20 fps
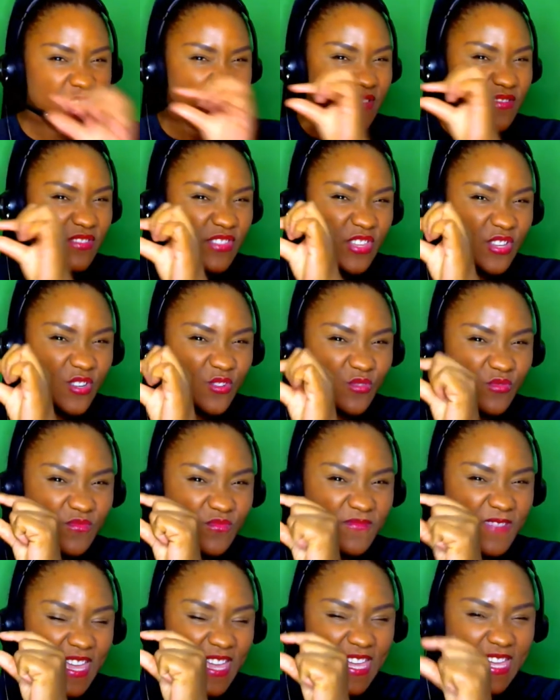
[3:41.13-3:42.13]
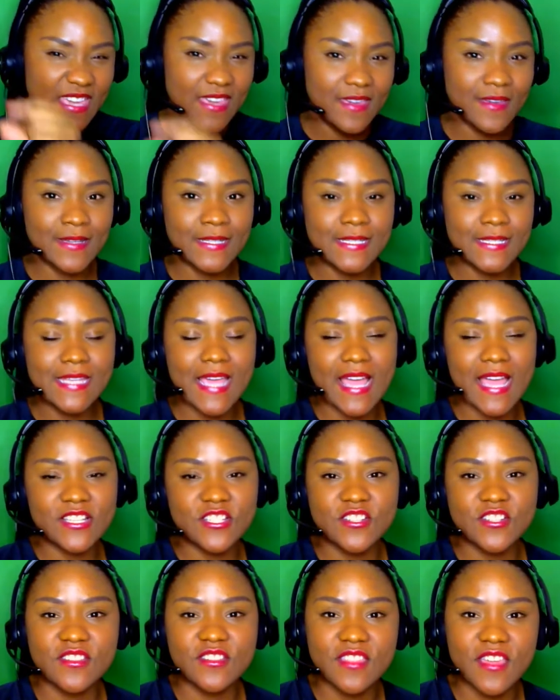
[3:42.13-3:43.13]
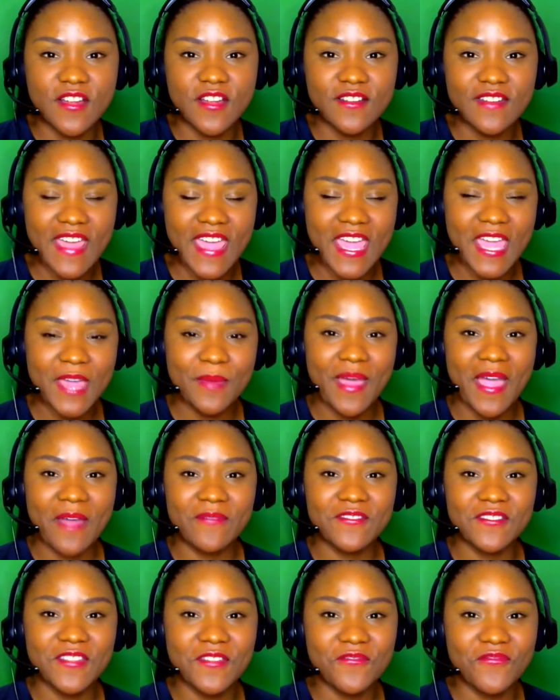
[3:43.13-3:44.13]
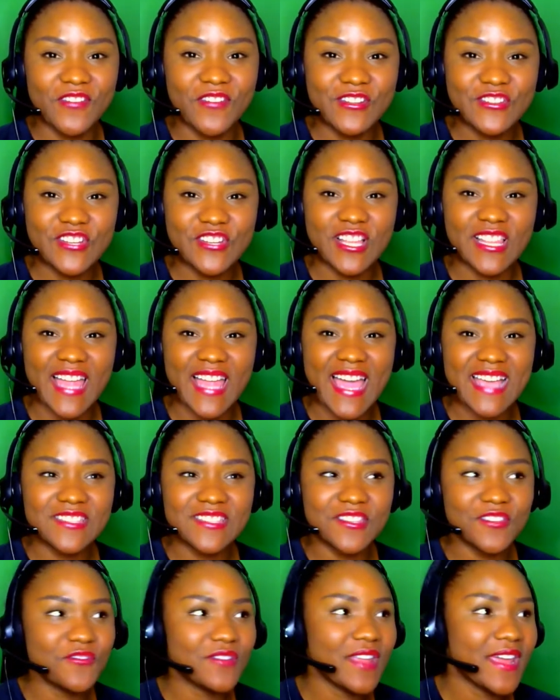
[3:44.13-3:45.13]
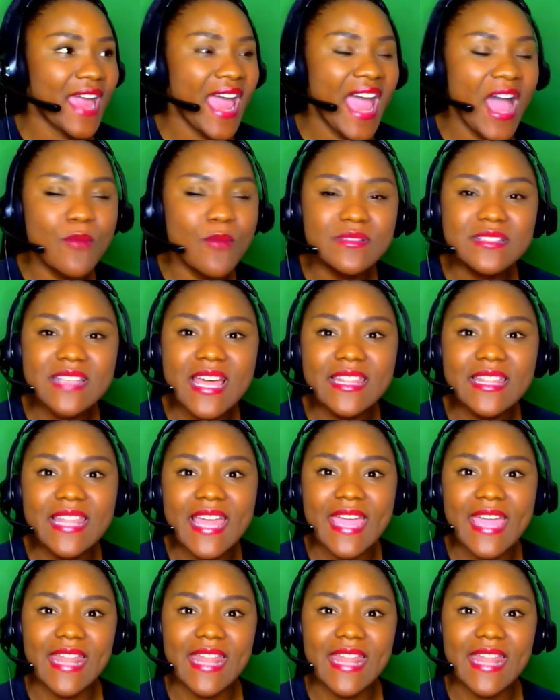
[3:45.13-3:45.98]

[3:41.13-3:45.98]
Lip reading: little thingy attached to their name after they finish a class, and you're like, how was I late?